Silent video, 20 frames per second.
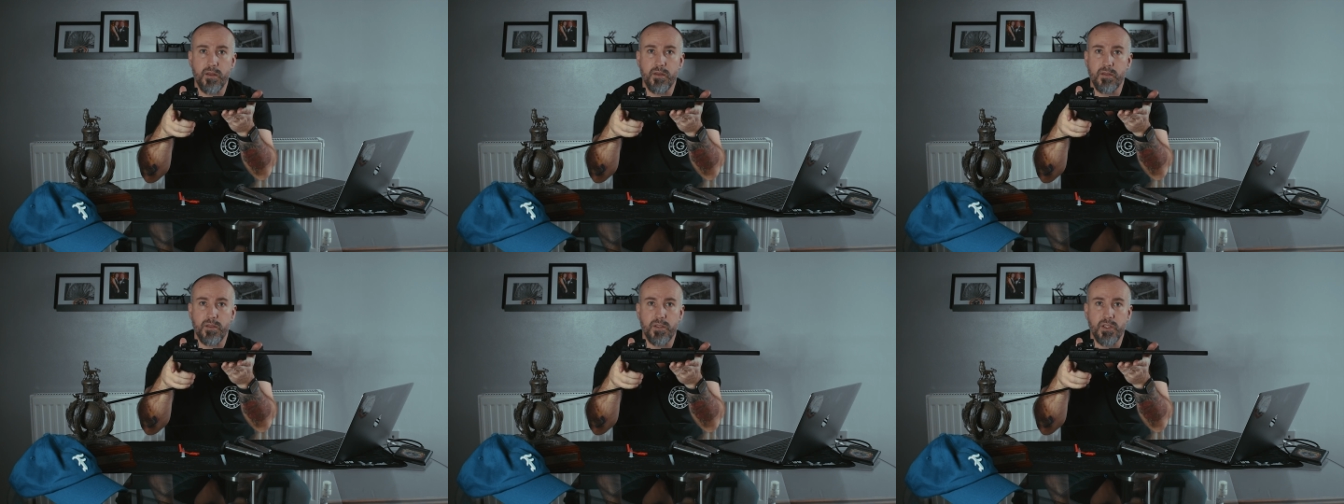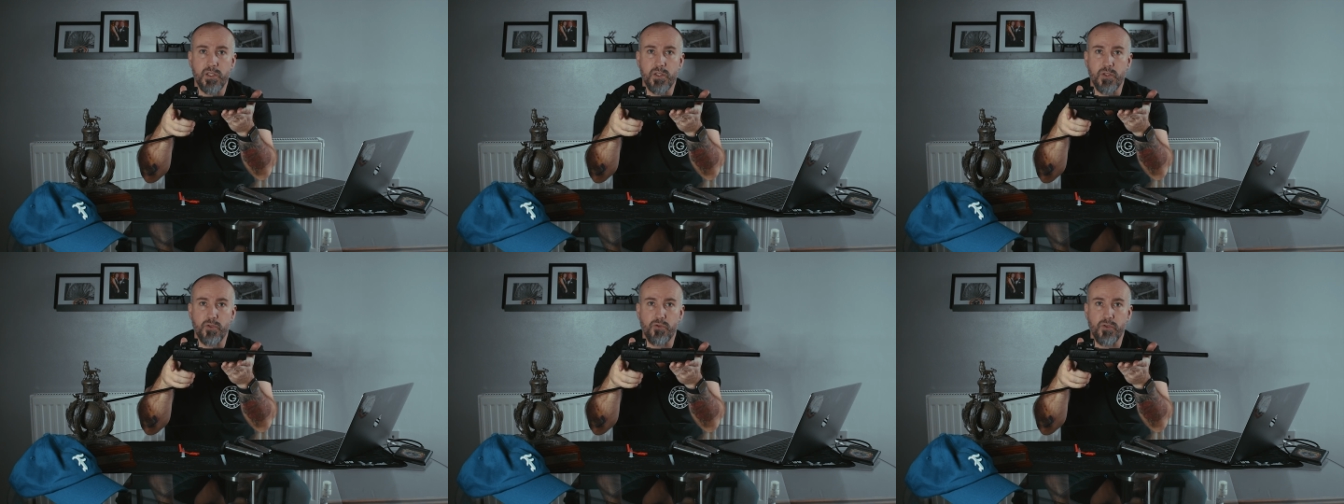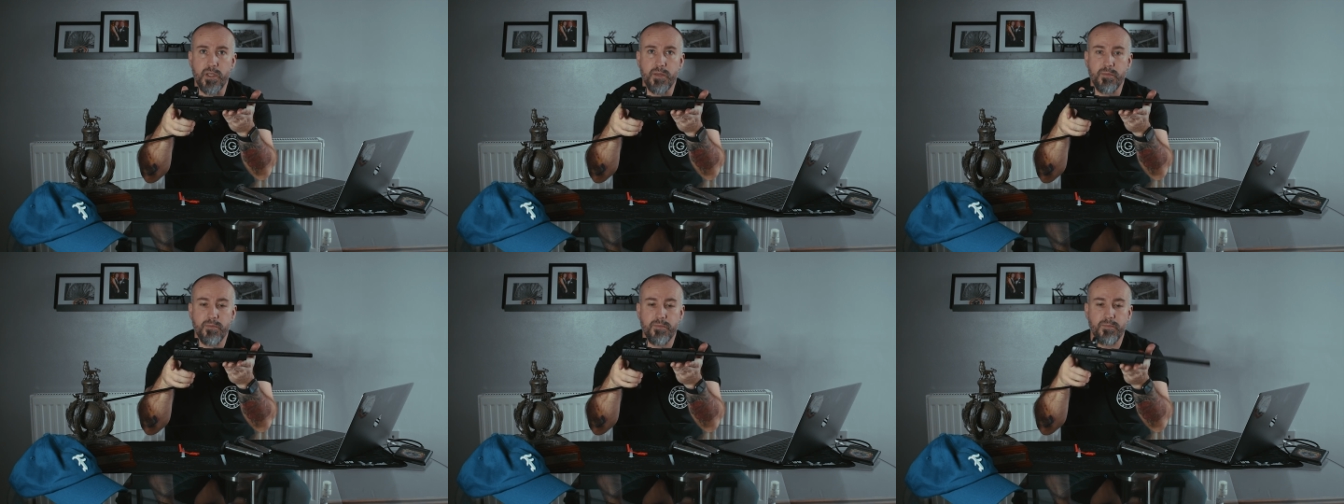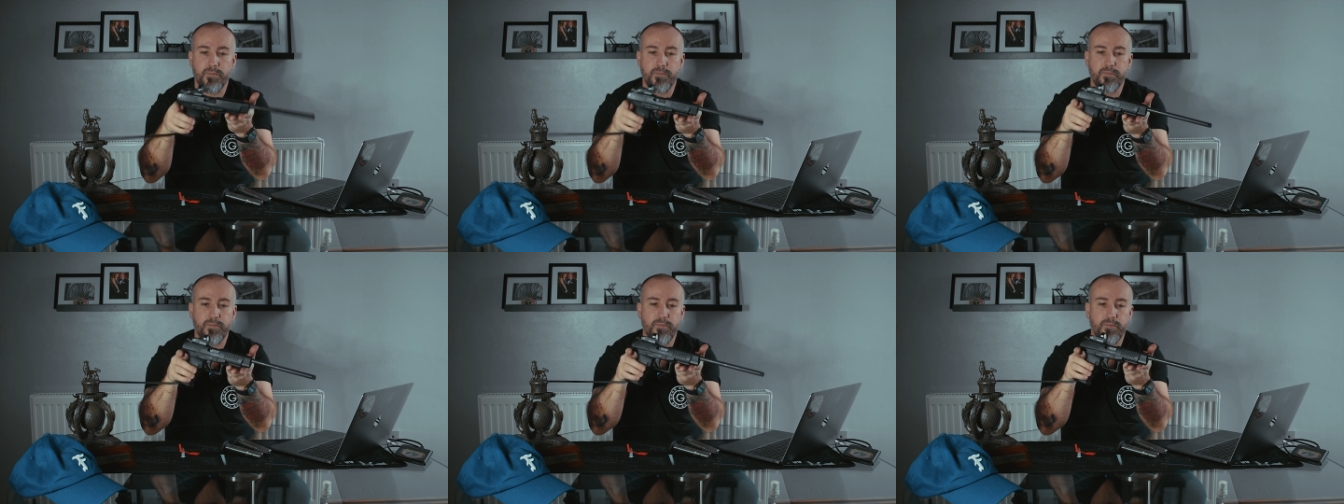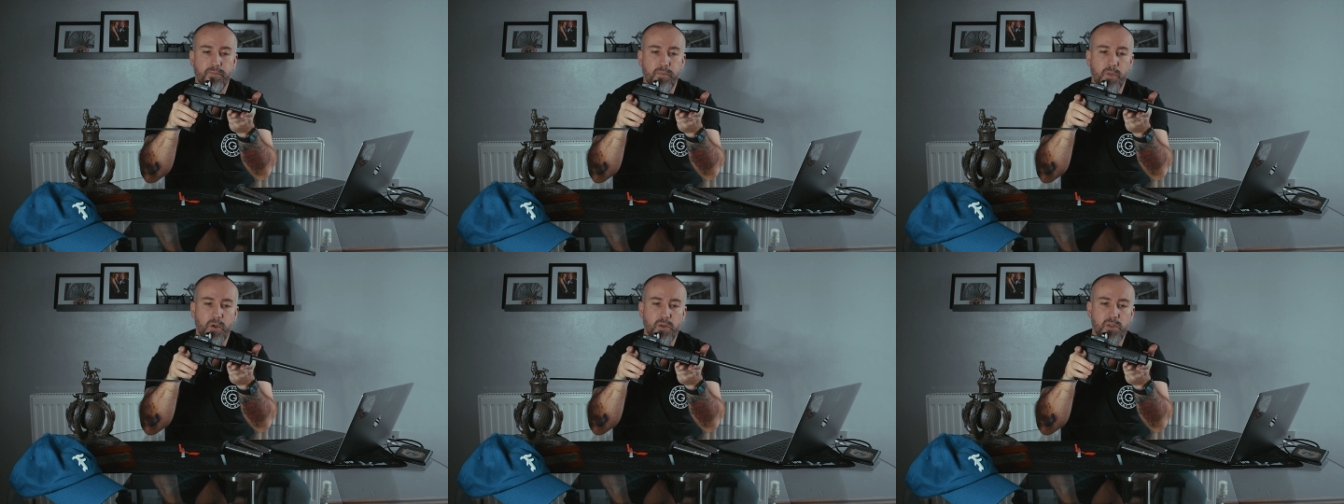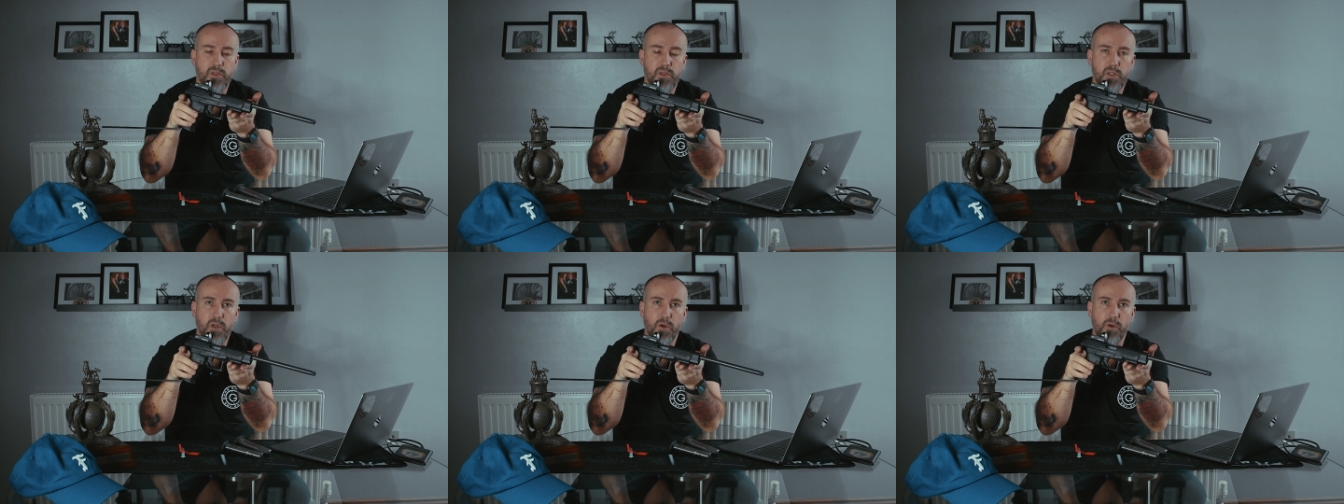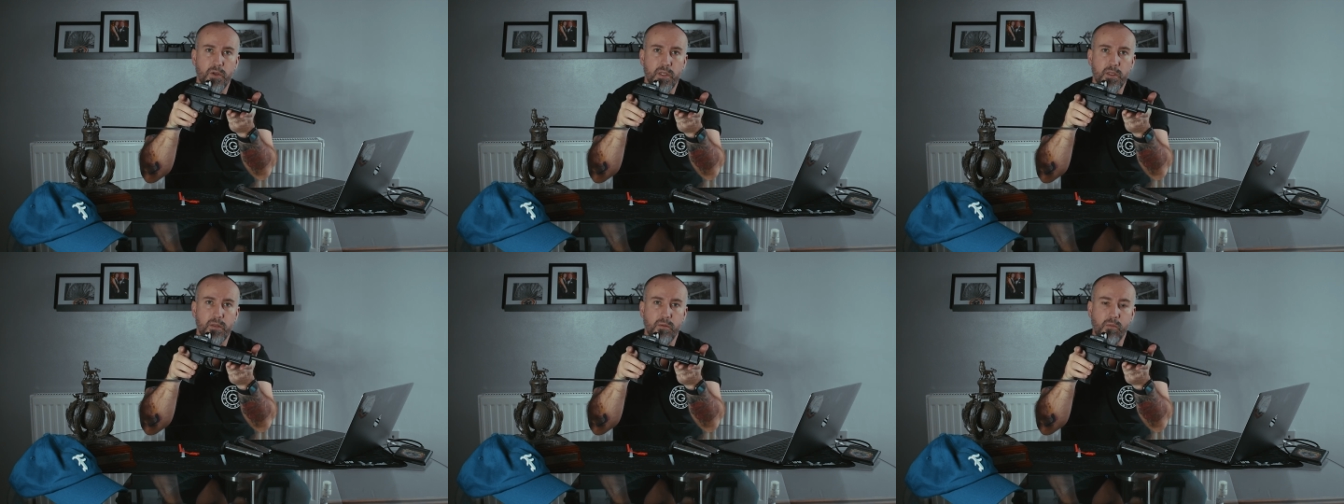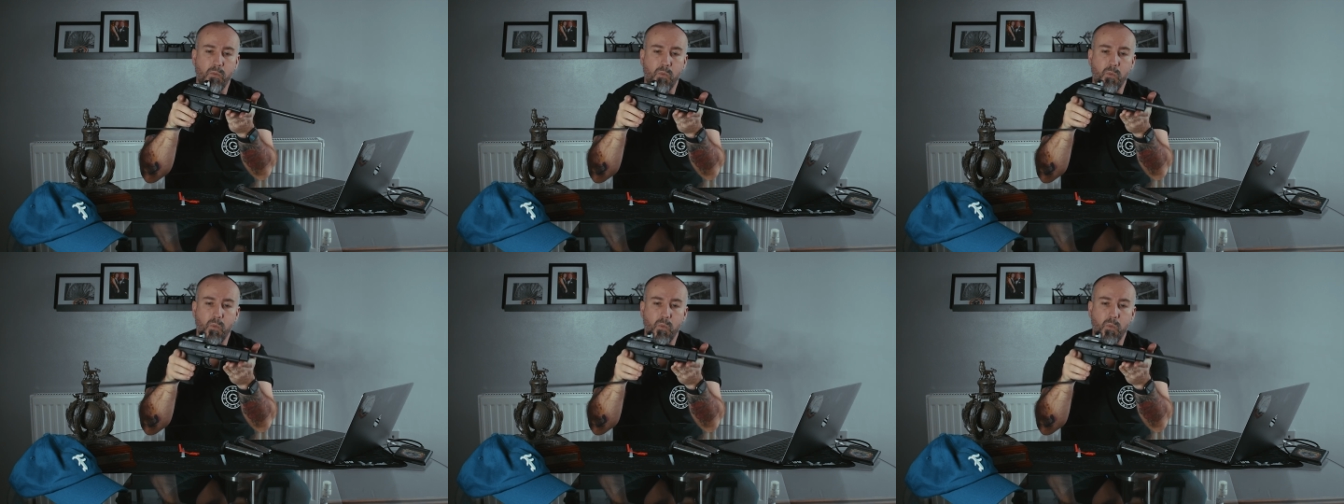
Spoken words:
she's a dream, nice and tidy.